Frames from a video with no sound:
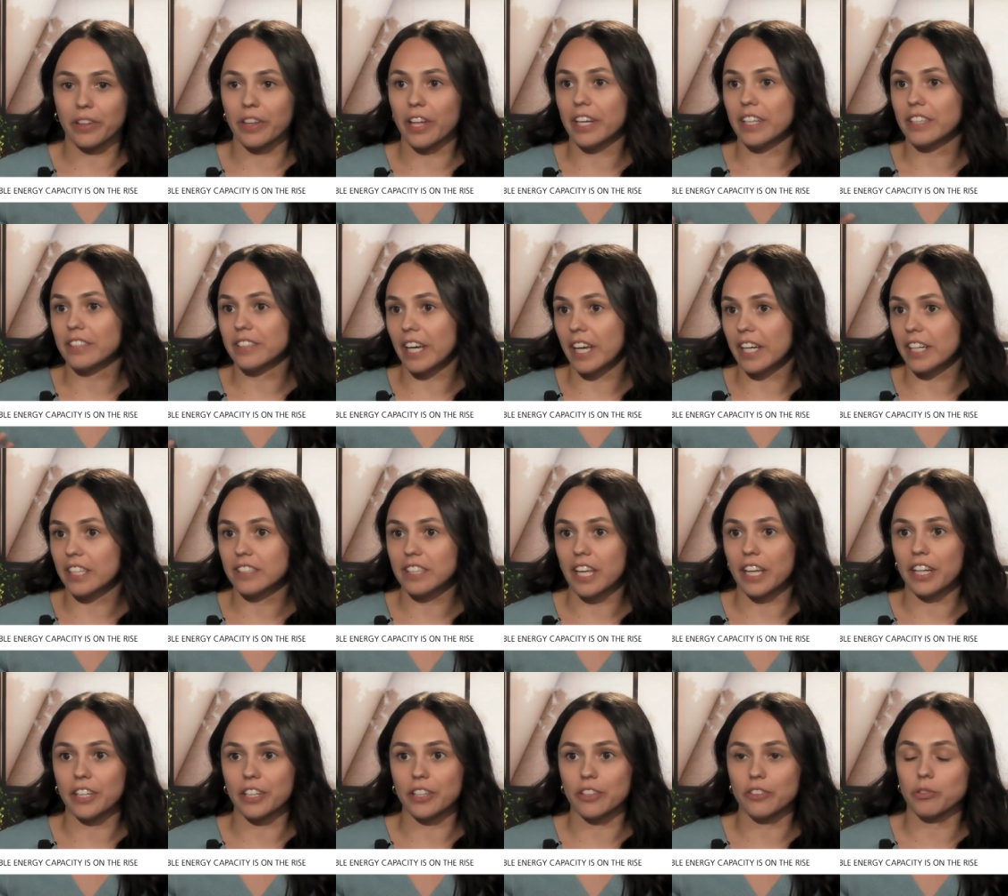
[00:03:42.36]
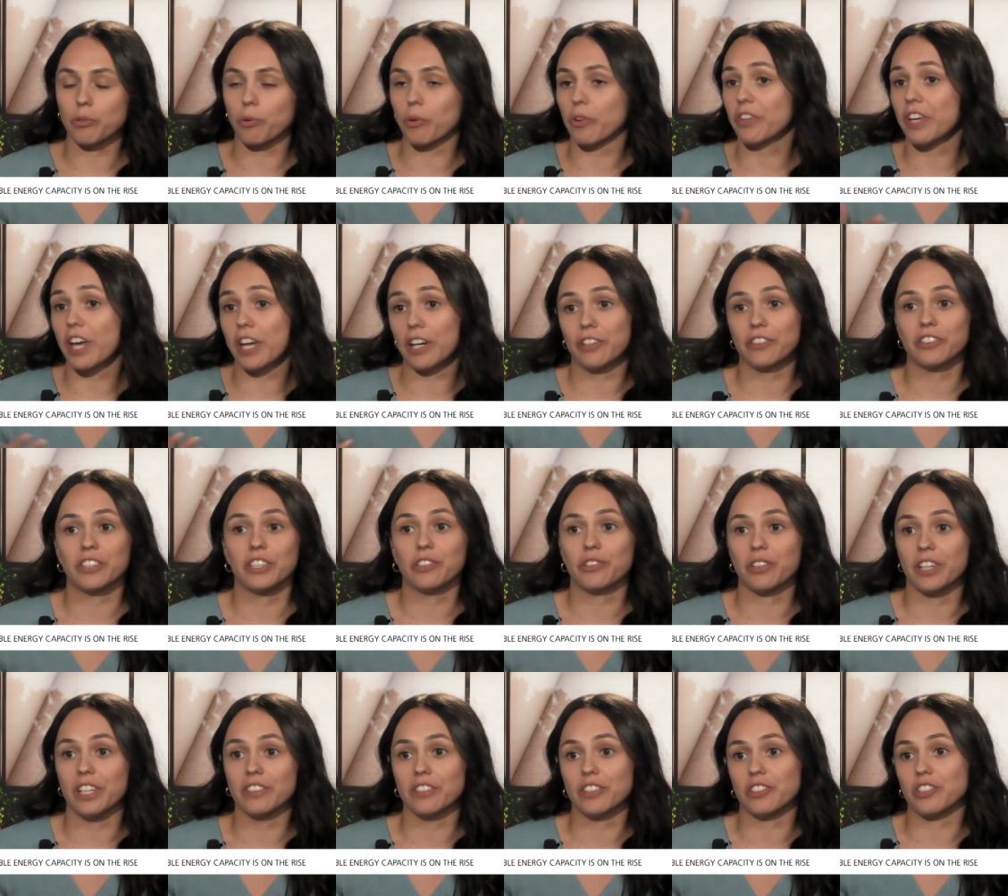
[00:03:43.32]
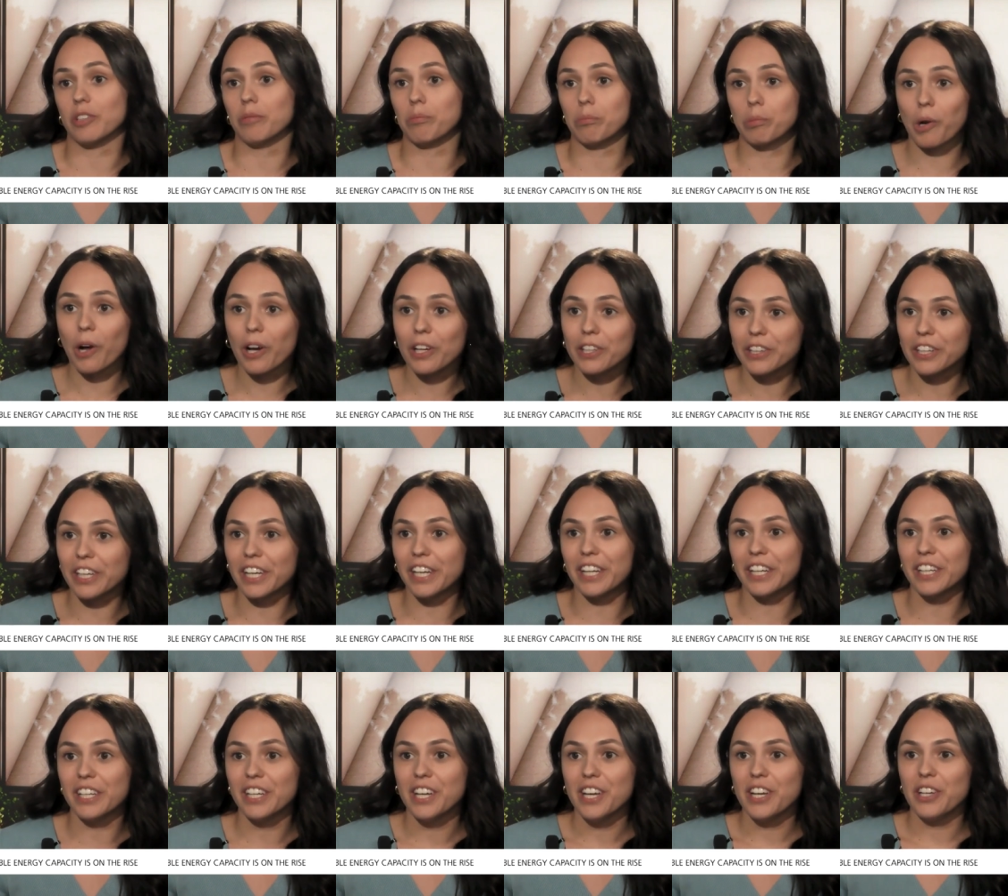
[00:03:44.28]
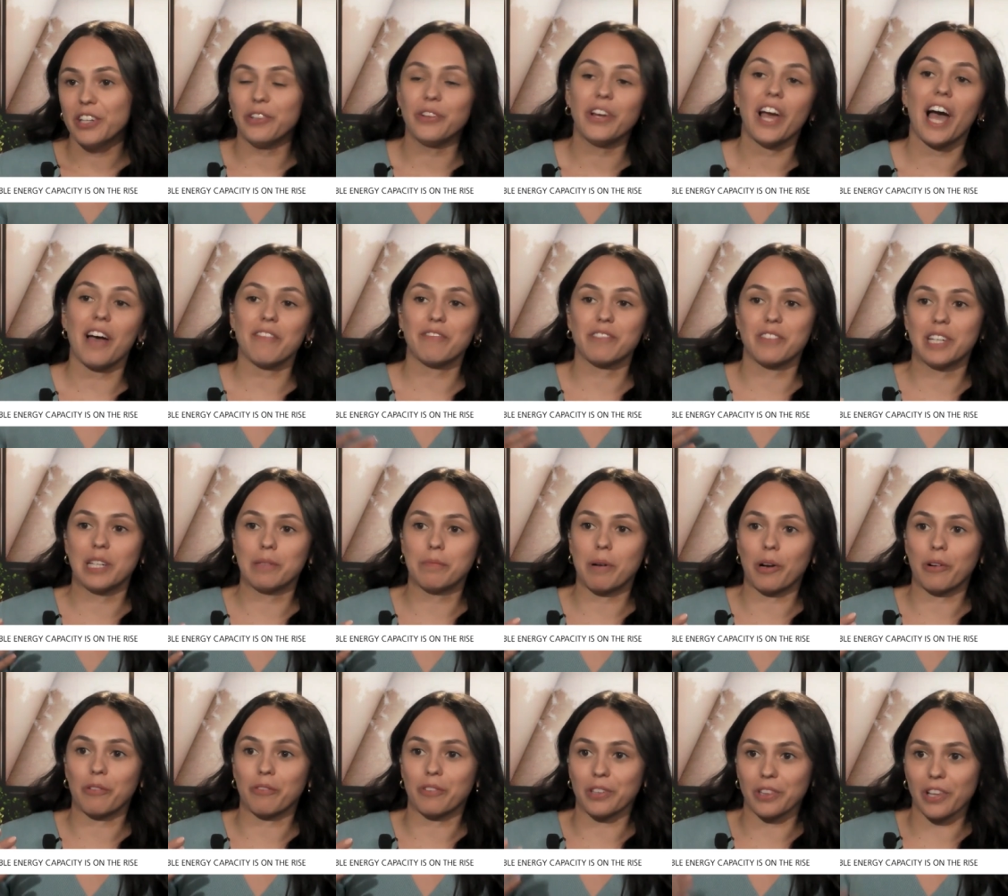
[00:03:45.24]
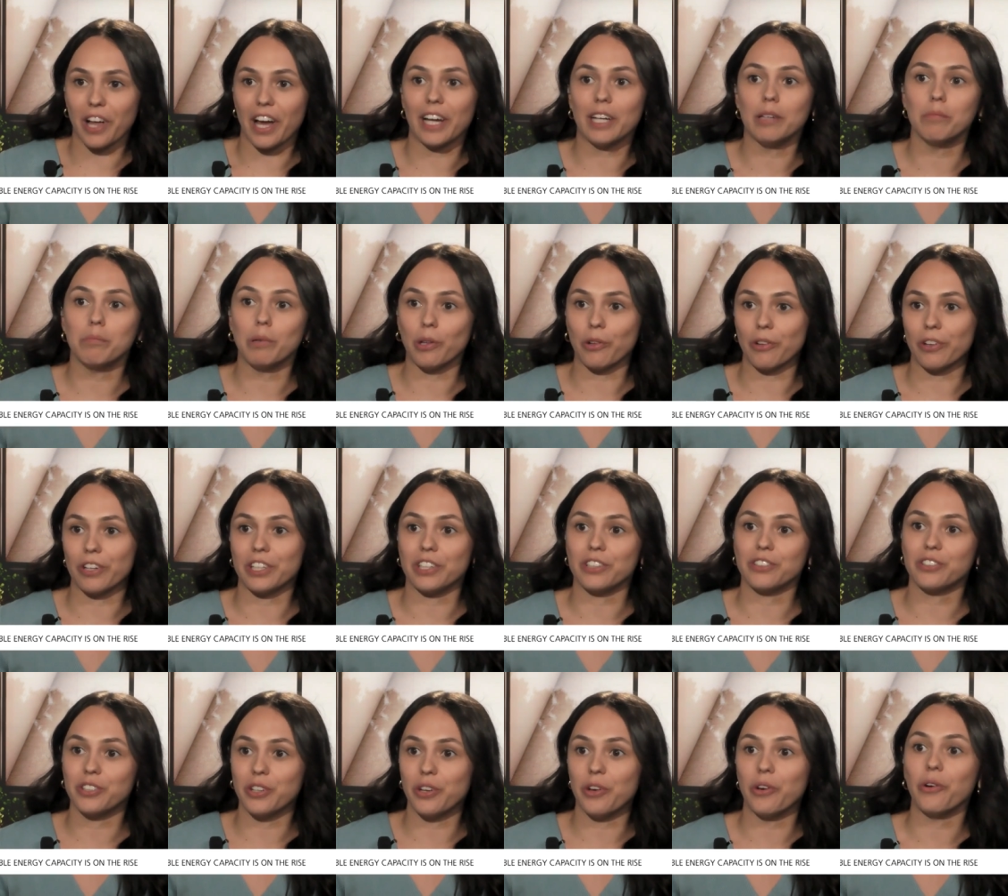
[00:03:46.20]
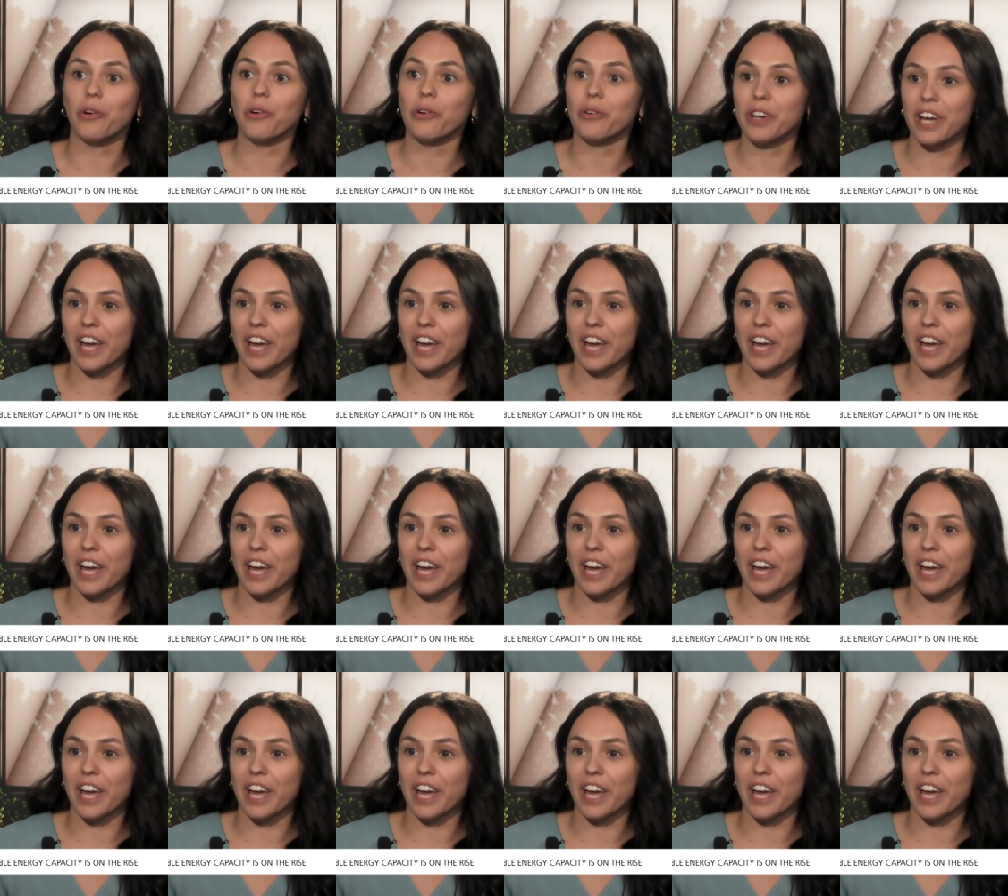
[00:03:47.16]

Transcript: like data centers or the energy transition broadly, you, know, you have to think about reliability too.